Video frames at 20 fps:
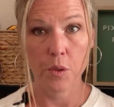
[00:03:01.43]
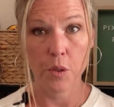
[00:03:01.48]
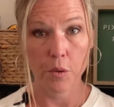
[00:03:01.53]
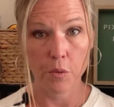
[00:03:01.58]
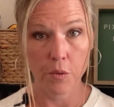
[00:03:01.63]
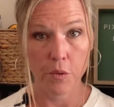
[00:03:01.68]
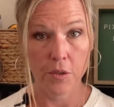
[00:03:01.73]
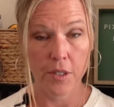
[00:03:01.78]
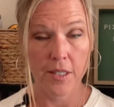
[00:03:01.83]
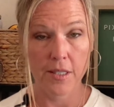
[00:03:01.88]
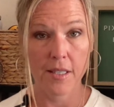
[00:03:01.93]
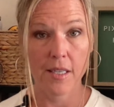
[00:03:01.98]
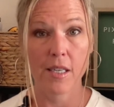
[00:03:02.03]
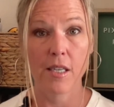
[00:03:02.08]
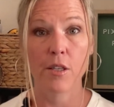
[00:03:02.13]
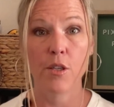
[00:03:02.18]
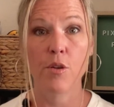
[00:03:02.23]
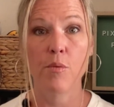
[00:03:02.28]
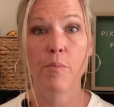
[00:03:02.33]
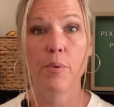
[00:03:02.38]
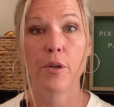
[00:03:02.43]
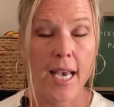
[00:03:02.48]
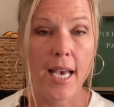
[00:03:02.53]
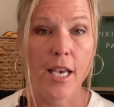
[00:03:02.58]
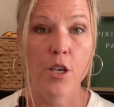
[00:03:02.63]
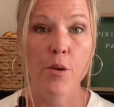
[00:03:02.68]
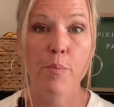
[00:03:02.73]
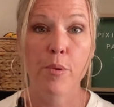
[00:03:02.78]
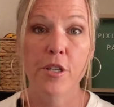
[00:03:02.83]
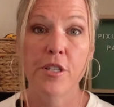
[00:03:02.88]
go through Disney and
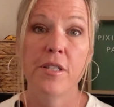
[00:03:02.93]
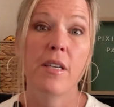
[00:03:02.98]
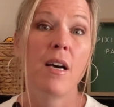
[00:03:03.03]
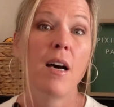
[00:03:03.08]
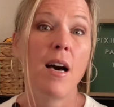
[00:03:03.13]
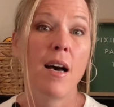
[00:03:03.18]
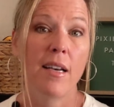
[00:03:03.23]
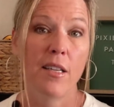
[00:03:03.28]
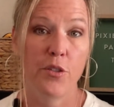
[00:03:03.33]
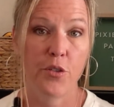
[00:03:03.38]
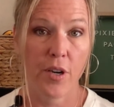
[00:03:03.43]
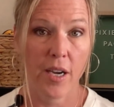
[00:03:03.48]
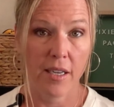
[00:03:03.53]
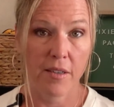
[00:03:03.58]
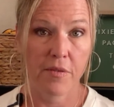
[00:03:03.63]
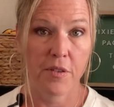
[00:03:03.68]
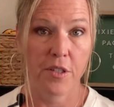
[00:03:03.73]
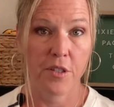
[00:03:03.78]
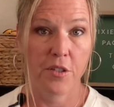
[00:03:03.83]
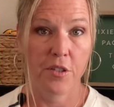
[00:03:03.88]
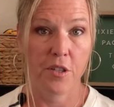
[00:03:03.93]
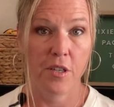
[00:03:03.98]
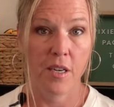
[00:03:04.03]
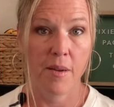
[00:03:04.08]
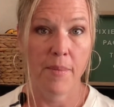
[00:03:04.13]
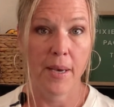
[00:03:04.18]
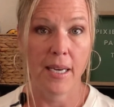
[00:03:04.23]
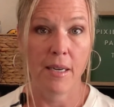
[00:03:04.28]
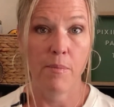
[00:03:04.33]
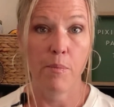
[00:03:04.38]
you purchase a contract for a certain
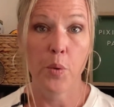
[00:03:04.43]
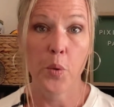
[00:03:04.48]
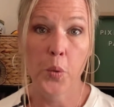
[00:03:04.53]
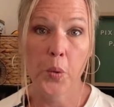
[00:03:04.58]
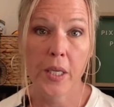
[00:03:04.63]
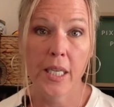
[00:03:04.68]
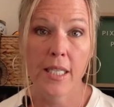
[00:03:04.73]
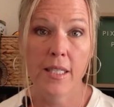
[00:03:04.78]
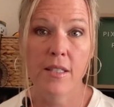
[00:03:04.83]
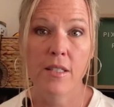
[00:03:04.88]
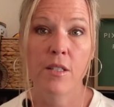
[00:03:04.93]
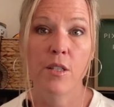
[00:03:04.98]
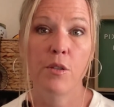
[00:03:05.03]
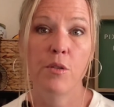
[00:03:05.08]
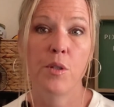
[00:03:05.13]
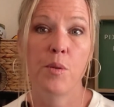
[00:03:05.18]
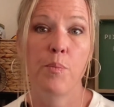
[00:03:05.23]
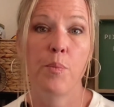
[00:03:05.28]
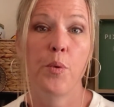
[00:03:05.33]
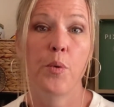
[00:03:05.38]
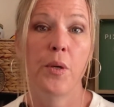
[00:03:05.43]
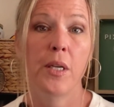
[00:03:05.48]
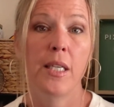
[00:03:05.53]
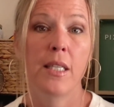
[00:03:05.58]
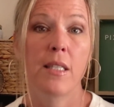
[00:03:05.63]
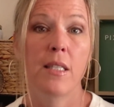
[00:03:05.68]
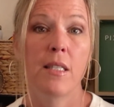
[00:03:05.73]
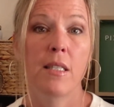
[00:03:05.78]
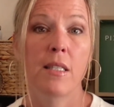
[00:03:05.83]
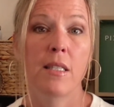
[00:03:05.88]
amount of points. Those
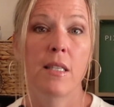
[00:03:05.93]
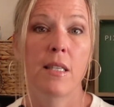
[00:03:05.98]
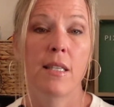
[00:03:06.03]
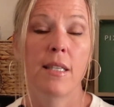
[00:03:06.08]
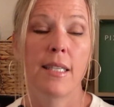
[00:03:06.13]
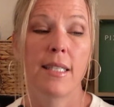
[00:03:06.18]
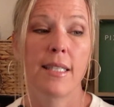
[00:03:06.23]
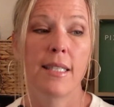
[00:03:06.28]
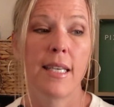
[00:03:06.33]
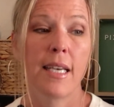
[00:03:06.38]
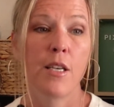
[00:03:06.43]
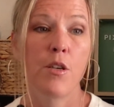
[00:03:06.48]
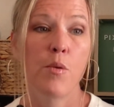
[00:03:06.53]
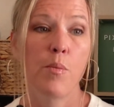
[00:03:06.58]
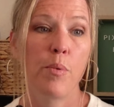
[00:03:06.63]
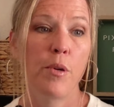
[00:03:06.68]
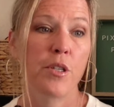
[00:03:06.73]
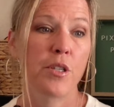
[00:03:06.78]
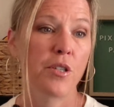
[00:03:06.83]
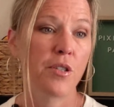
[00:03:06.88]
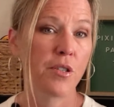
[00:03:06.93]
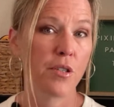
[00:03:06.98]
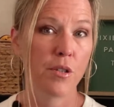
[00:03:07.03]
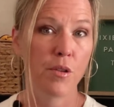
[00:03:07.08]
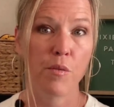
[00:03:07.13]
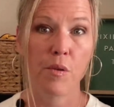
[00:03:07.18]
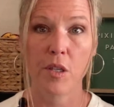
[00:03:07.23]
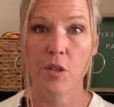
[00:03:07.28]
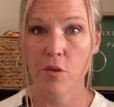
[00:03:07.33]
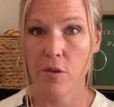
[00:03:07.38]
points, let's say you purchase
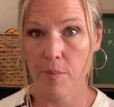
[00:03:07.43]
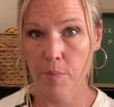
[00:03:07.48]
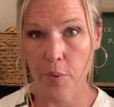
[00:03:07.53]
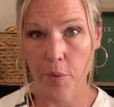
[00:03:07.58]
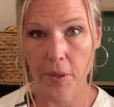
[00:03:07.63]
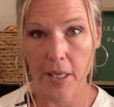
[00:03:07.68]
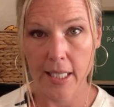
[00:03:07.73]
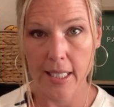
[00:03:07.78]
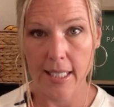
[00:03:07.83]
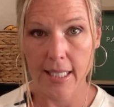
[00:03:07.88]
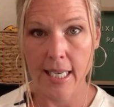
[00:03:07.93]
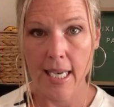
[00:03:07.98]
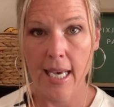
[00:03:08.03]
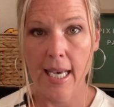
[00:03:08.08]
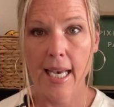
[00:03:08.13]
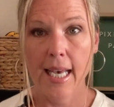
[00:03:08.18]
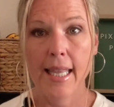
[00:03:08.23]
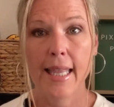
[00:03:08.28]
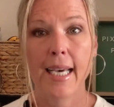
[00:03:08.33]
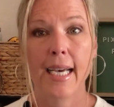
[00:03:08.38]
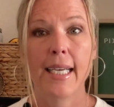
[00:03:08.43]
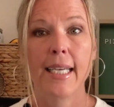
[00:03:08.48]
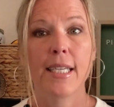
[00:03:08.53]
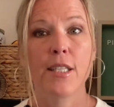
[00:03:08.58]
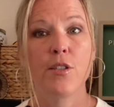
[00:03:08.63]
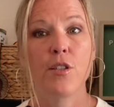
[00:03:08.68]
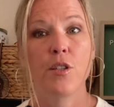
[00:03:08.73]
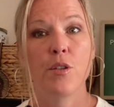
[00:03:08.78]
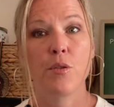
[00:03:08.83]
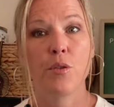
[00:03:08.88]
200 points, that
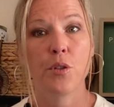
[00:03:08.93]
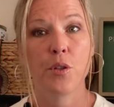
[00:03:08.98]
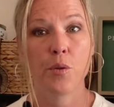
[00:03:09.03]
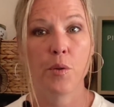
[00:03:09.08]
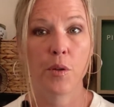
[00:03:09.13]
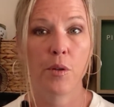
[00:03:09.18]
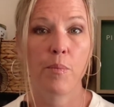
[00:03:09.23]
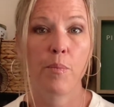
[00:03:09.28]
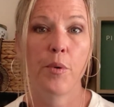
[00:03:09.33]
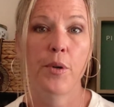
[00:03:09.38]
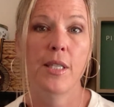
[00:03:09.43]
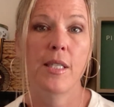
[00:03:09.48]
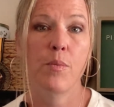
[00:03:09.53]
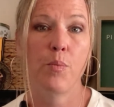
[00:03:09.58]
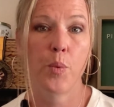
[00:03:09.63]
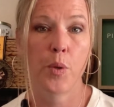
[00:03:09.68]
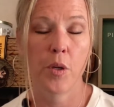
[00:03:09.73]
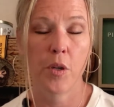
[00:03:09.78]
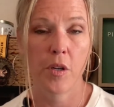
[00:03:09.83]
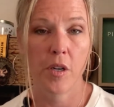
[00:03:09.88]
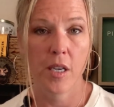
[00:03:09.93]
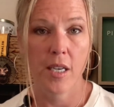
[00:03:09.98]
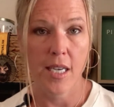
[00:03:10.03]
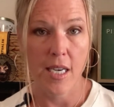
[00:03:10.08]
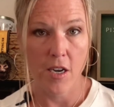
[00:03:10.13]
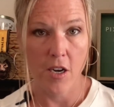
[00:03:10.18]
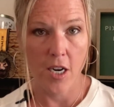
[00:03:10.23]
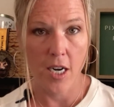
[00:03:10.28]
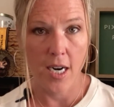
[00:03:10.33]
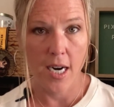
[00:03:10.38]
gets you 200 points per
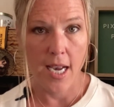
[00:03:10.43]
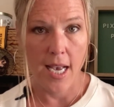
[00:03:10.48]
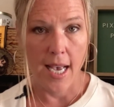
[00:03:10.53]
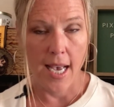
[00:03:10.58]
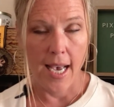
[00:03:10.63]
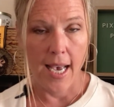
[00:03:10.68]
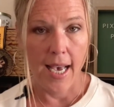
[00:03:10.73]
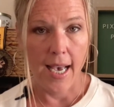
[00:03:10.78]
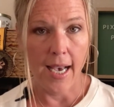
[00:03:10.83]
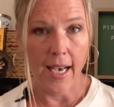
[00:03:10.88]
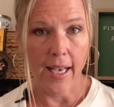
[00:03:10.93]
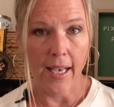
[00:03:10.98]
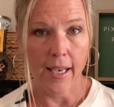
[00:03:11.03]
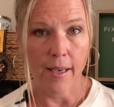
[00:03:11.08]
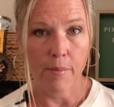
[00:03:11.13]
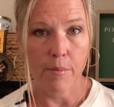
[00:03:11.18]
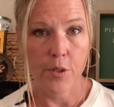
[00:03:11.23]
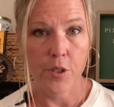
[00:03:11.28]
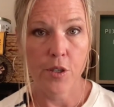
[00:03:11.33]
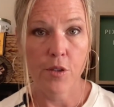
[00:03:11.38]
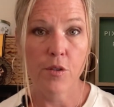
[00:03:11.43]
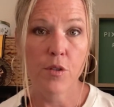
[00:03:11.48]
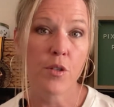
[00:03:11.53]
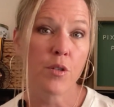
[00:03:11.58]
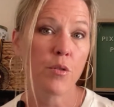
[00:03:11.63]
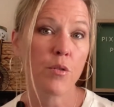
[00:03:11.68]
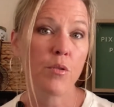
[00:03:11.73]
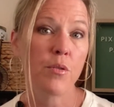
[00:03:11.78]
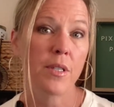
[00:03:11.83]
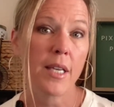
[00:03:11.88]
year to
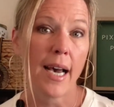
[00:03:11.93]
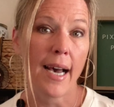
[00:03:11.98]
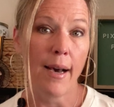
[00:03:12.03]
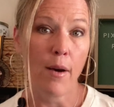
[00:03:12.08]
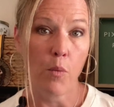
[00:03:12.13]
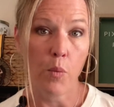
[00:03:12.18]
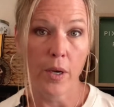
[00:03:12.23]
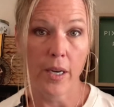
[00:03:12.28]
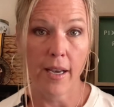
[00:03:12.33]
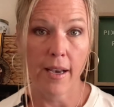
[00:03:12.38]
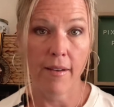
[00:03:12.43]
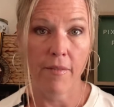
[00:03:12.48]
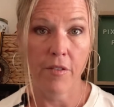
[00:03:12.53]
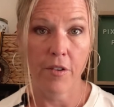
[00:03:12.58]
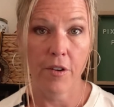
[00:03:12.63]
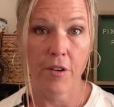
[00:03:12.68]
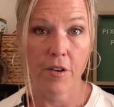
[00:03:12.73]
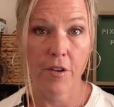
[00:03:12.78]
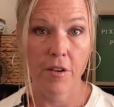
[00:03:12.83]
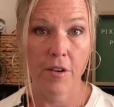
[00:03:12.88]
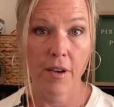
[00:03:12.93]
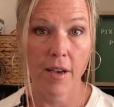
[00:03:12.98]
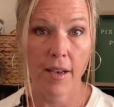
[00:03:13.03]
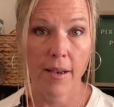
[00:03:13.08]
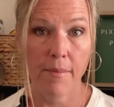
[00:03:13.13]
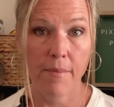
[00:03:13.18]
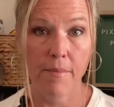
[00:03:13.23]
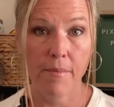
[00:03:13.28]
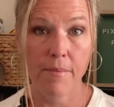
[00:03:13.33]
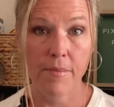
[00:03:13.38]
use at whatever
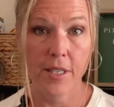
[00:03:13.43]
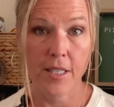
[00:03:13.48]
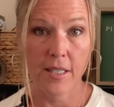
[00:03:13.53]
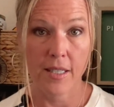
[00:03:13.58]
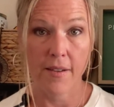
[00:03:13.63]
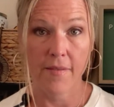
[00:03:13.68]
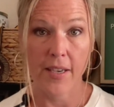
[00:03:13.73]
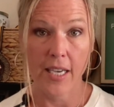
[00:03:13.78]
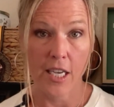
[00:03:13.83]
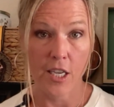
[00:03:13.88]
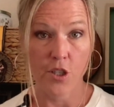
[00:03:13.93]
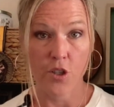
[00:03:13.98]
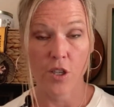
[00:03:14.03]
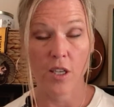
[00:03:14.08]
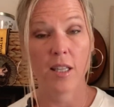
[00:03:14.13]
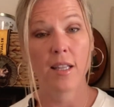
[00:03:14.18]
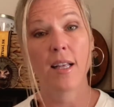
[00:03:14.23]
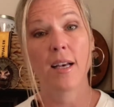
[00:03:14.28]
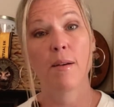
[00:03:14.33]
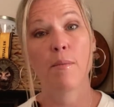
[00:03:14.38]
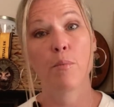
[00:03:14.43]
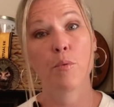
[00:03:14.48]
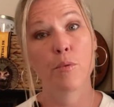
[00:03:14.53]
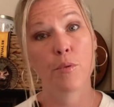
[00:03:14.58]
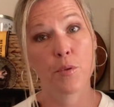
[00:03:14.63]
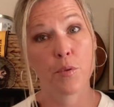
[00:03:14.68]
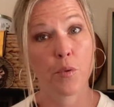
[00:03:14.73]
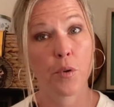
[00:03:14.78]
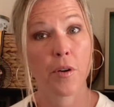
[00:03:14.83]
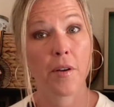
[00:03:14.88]
Disney Vacation Club
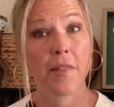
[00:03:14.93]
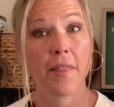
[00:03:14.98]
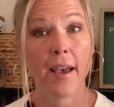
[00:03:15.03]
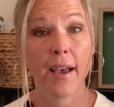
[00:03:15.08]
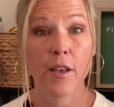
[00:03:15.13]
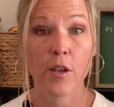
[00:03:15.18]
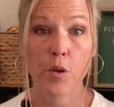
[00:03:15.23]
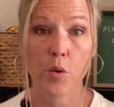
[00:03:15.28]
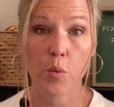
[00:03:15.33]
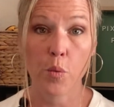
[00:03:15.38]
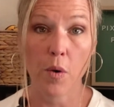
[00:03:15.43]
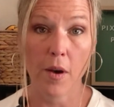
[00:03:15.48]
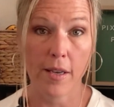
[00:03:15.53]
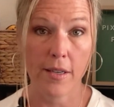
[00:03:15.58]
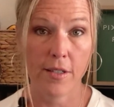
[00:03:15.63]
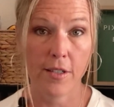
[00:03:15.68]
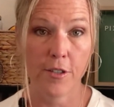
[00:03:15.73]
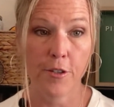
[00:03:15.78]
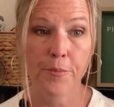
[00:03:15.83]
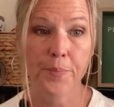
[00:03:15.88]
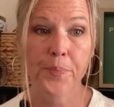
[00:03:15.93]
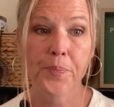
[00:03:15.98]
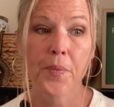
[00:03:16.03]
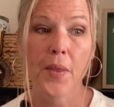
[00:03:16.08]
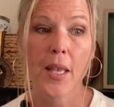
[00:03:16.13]
resort that you want to.